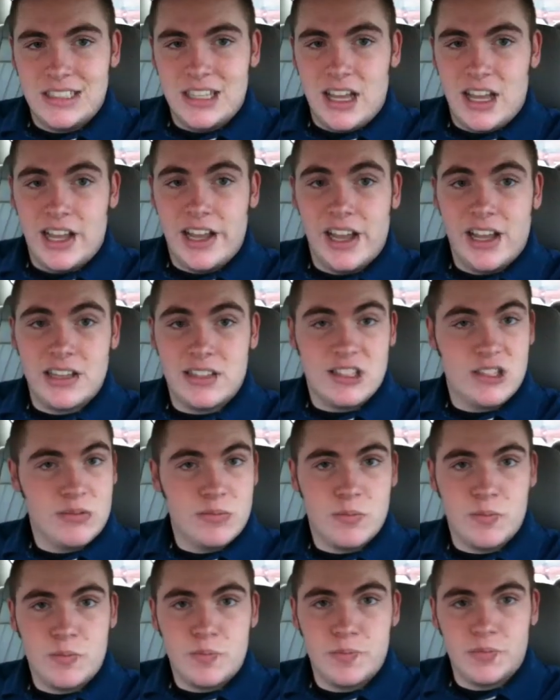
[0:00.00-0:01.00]
Hey guys,
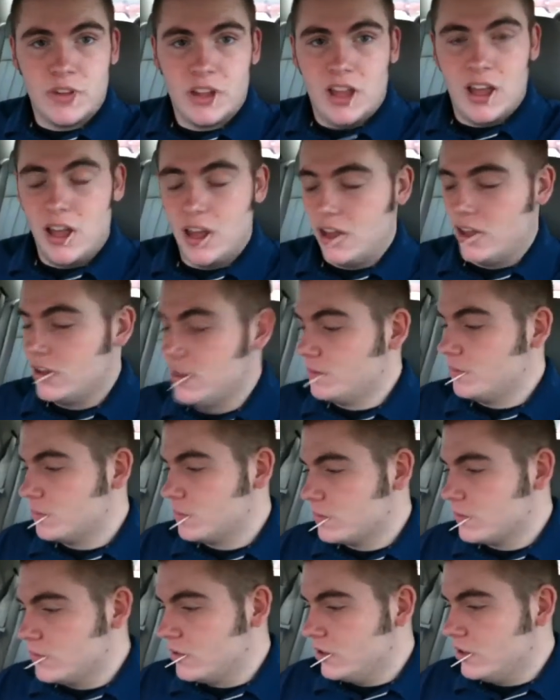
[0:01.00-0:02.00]
uh,
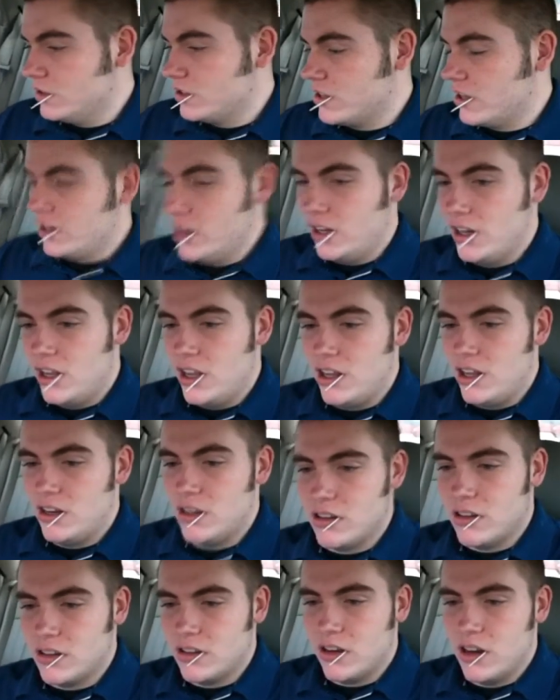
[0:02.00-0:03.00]
just got done
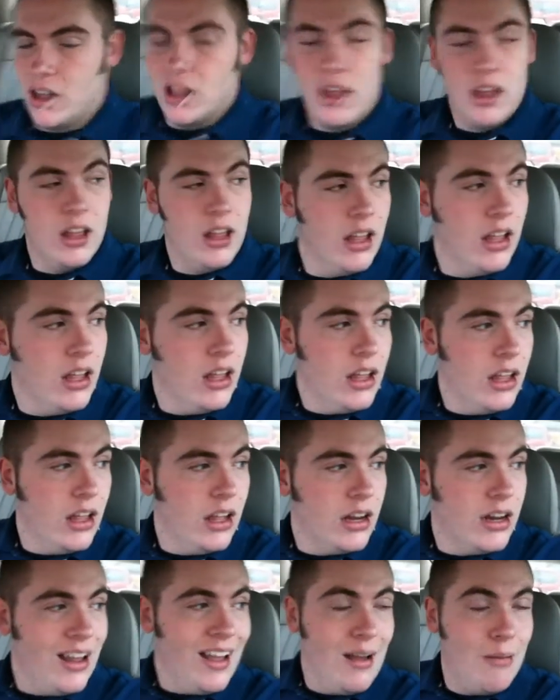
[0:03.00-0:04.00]
eating.
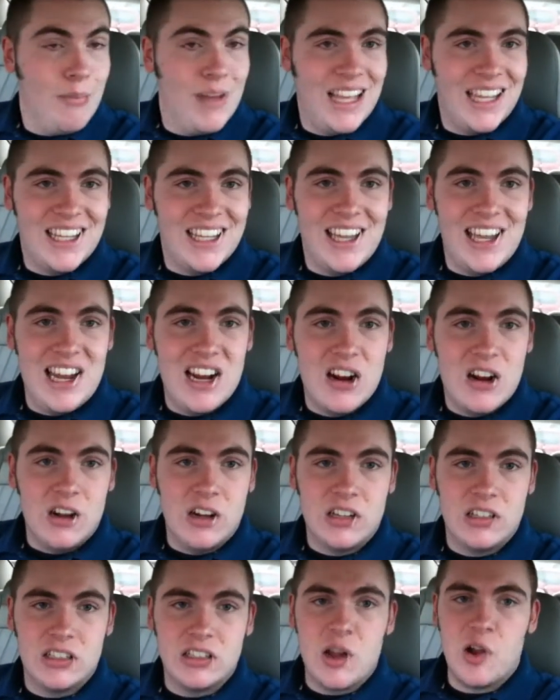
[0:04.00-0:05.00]
Now I'm back here
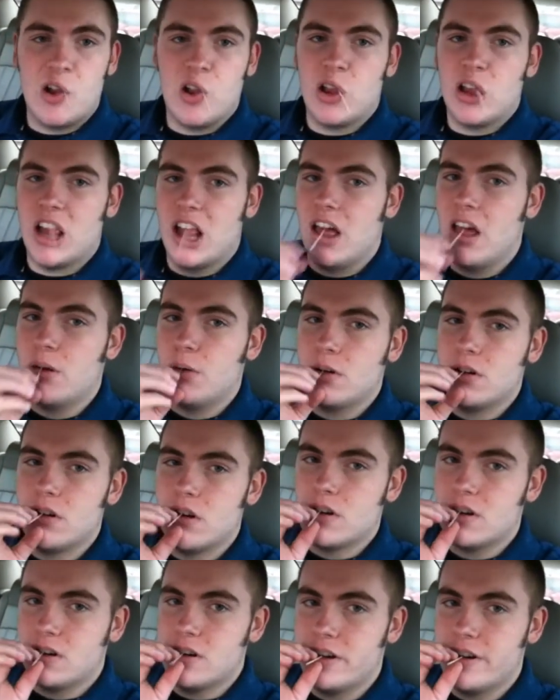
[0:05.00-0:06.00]
at
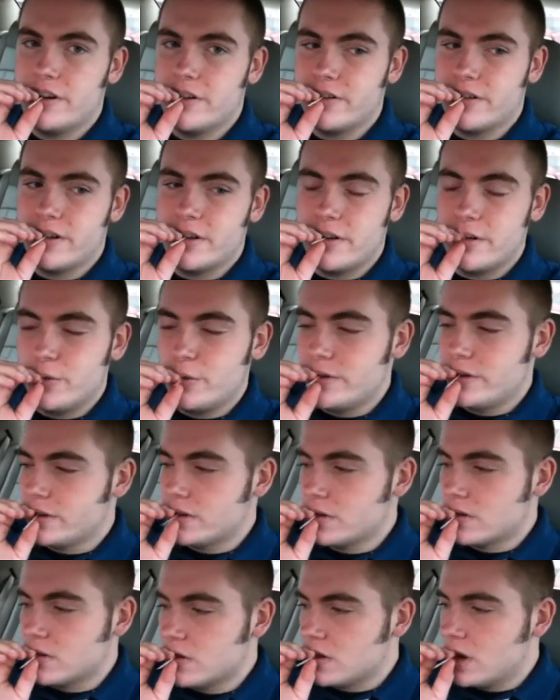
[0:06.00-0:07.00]
work, getting ready to go in.
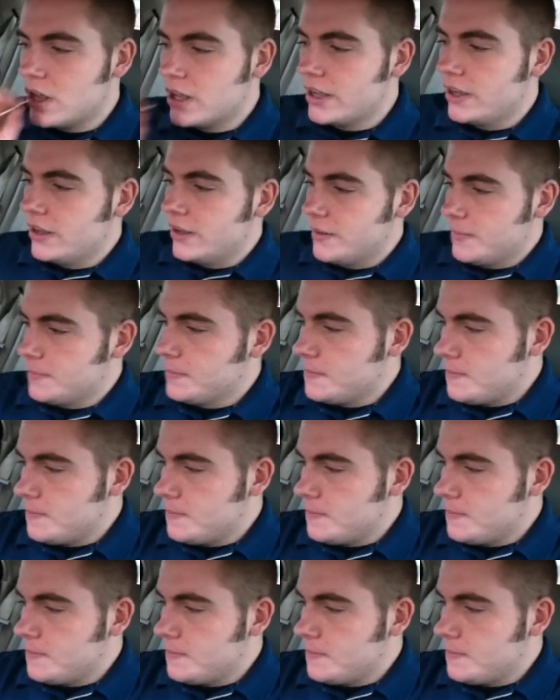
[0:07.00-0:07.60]
I got